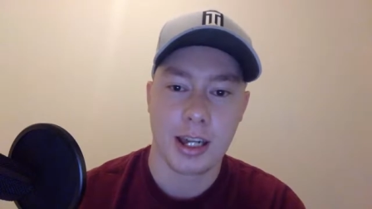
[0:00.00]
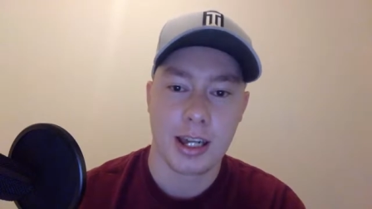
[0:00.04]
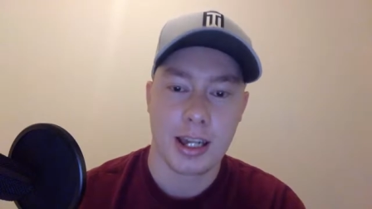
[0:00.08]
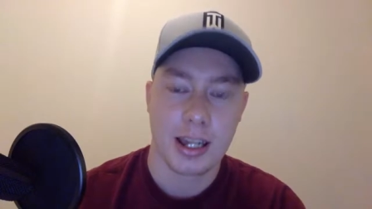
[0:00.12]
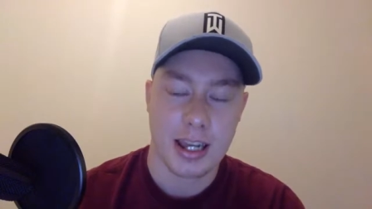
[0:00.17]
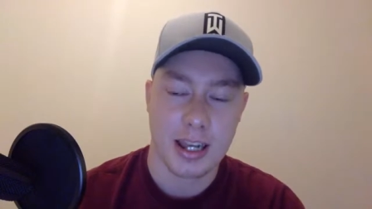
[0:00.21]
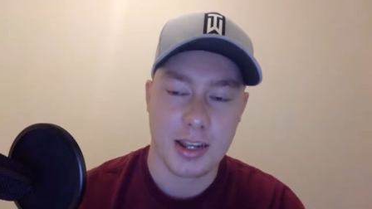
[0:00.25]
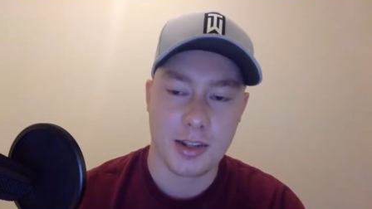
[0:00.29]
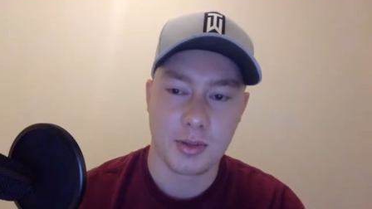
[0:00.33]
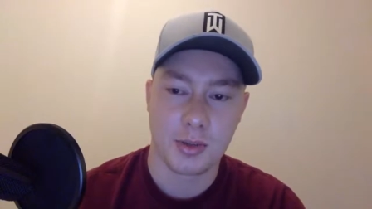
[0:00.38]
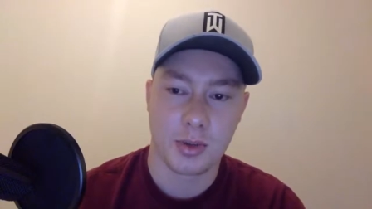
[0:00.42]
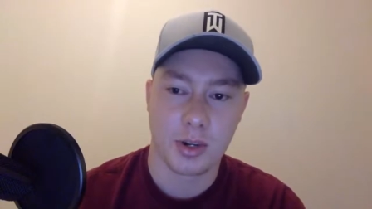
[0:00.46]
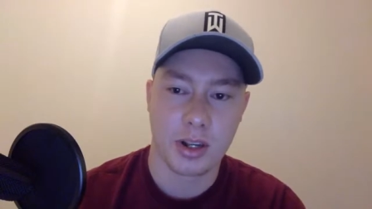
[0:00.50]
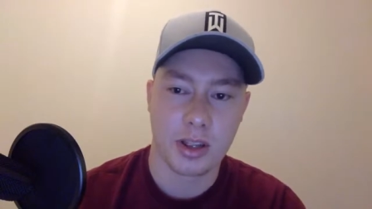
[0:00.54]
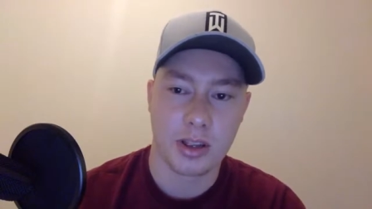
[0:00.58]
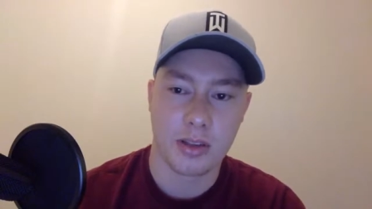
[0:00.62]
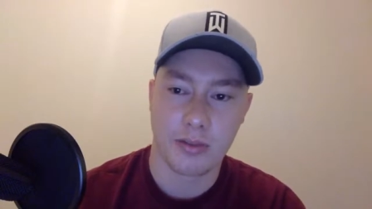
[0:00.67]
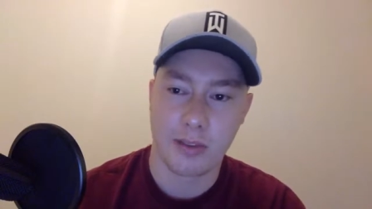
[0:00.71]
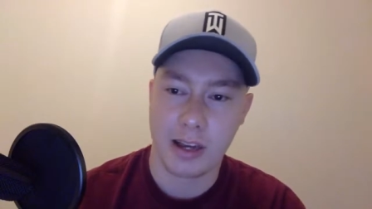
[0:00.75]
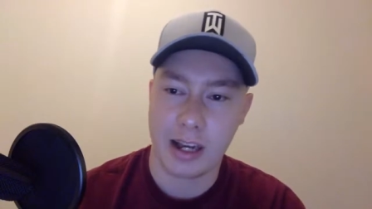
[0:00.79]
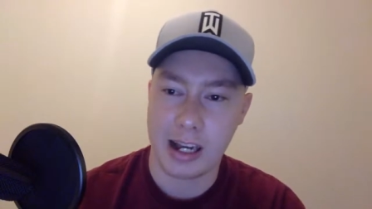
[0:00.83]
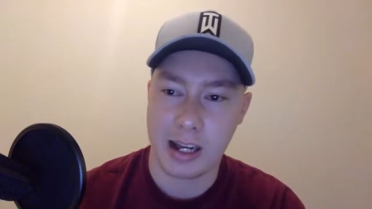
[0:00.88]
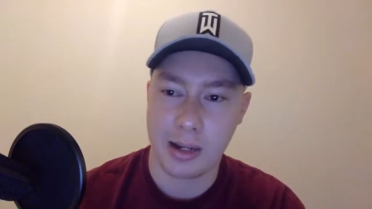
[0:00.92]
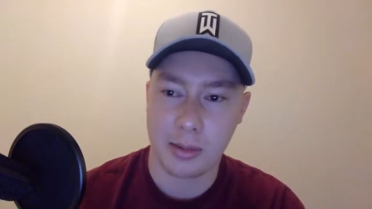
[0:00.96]
He's one of the
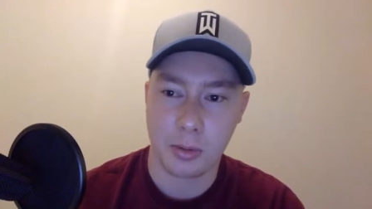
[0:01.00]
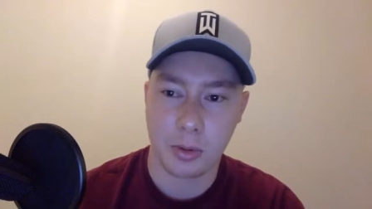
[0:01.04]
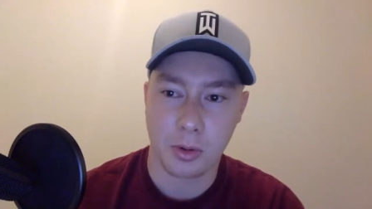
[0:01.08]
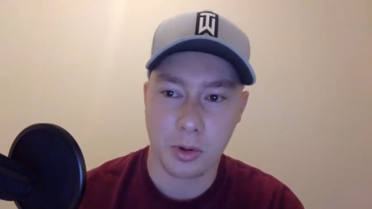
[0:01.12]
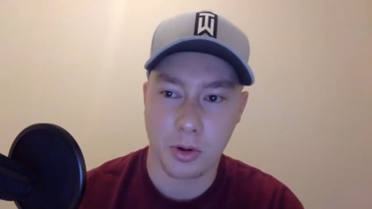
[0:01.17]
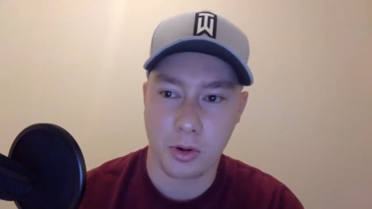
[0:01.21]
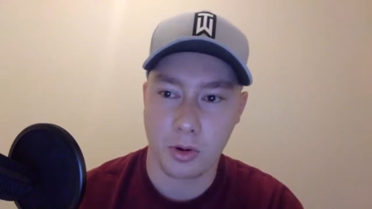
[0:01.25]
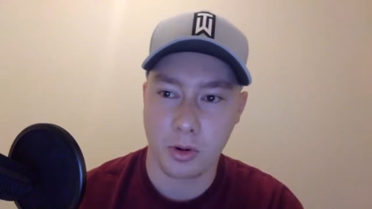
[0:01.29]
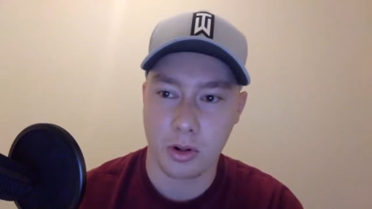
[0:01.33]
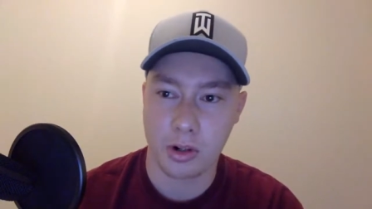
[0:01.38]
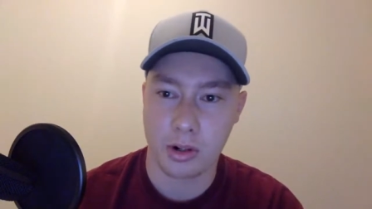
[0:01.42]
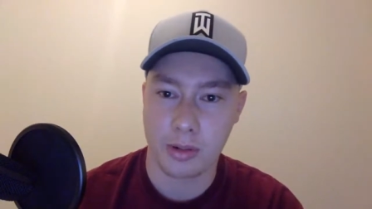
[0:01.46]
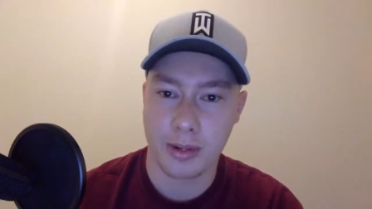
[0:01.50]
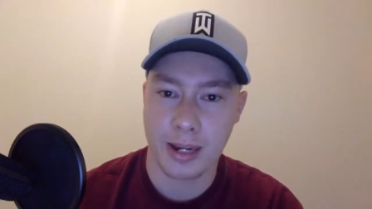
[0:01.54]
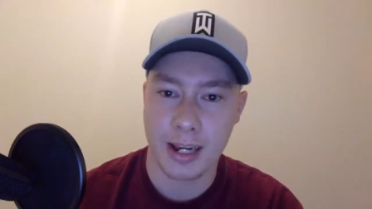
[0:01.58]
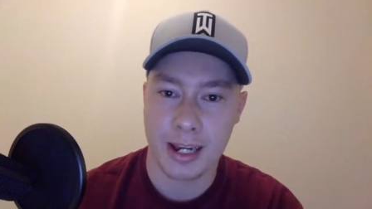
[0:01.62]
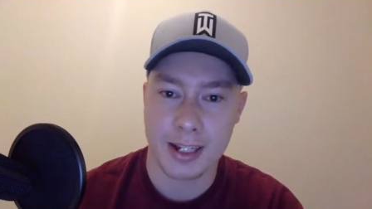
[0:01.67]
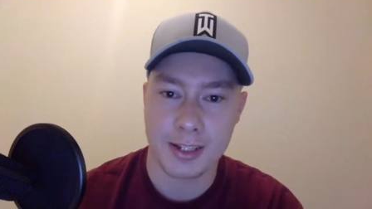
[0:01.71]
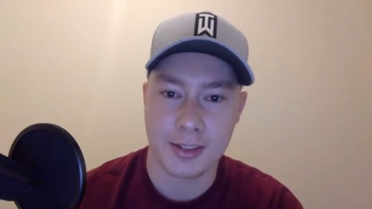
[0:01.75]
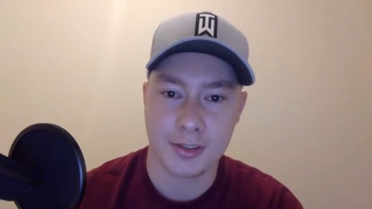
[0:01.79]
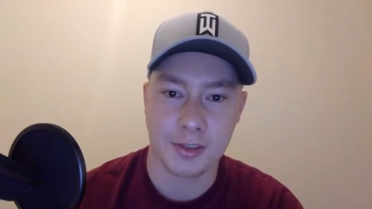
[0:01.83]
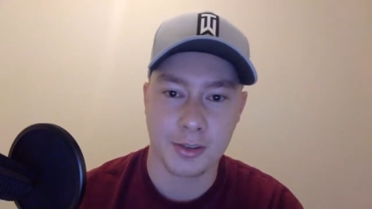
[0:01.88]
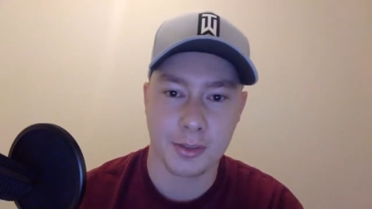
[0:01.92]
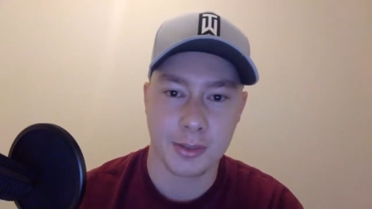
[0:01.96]
viable
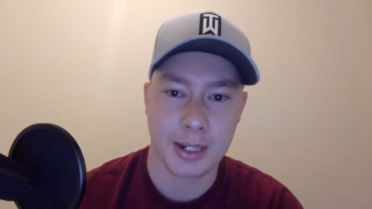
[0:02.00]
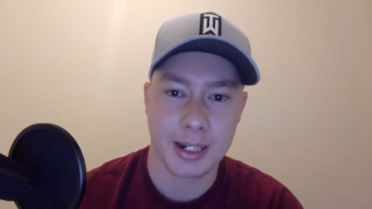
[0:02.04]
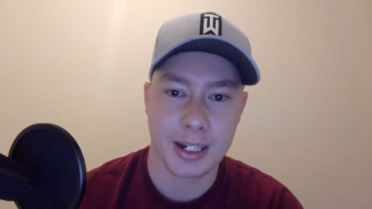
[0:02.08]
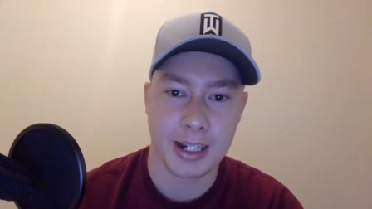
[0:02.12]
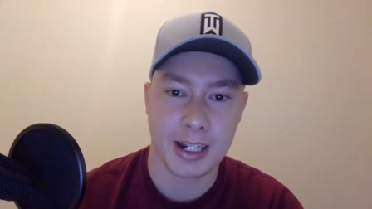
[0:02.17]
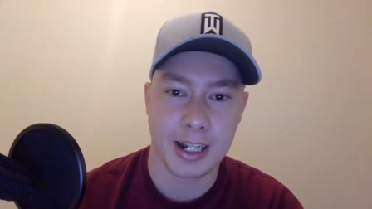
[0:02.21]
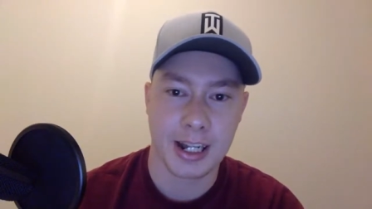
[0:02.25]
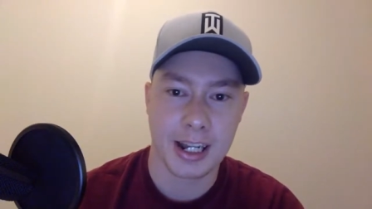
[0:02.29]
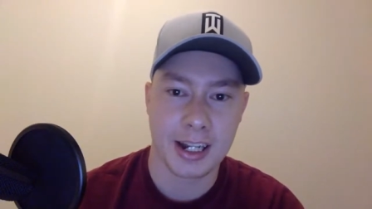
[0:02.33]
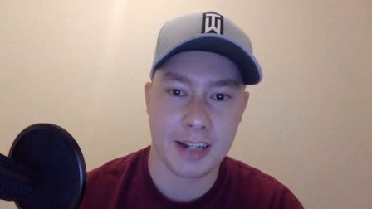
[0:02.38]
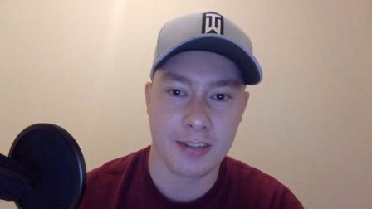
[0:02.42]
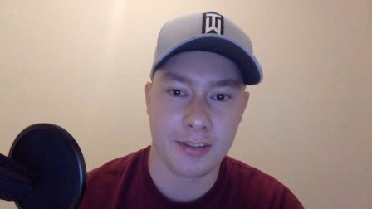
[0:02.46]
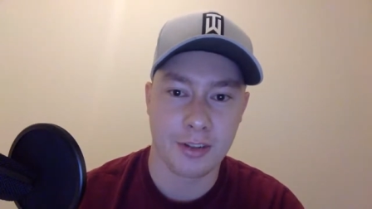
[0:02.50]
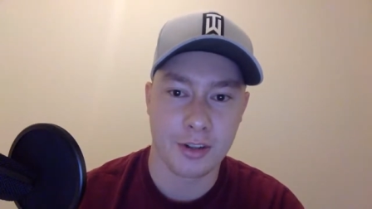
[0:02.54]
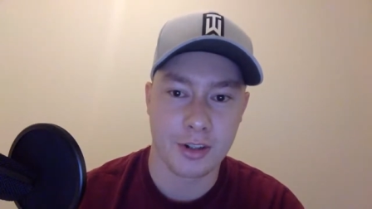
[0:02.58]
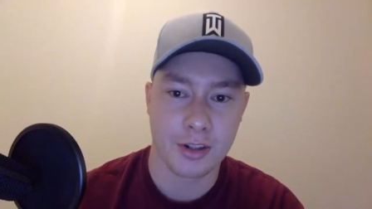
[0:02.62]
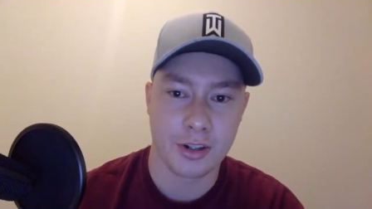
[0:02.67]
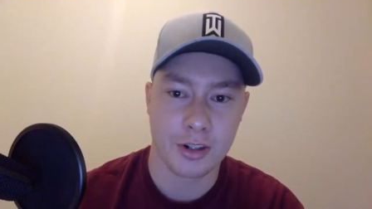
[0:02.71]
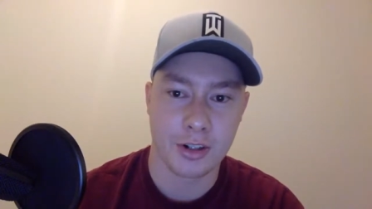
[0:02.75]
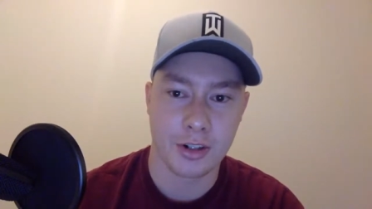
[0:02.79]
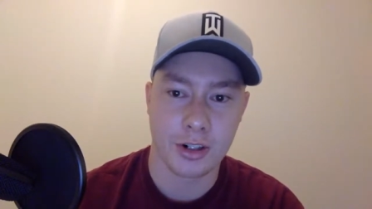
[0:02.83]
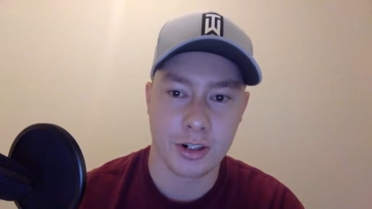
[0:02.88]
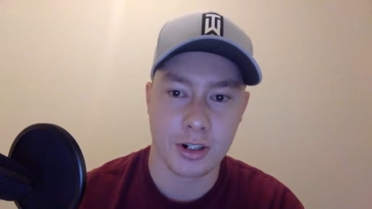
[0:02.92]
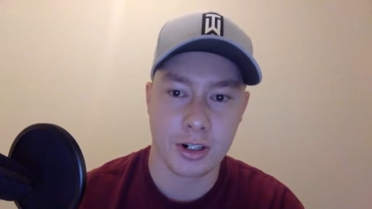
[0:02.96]
quarterbacks for me today for
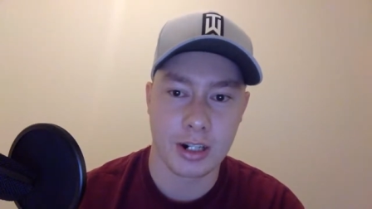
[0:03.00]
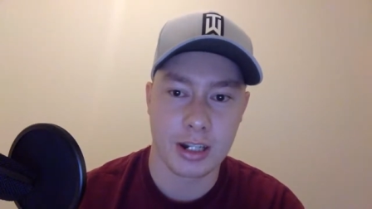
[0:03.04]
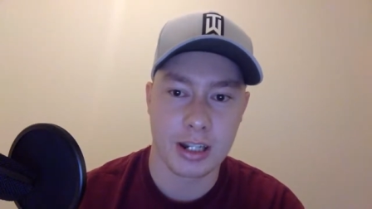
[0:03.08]
sure.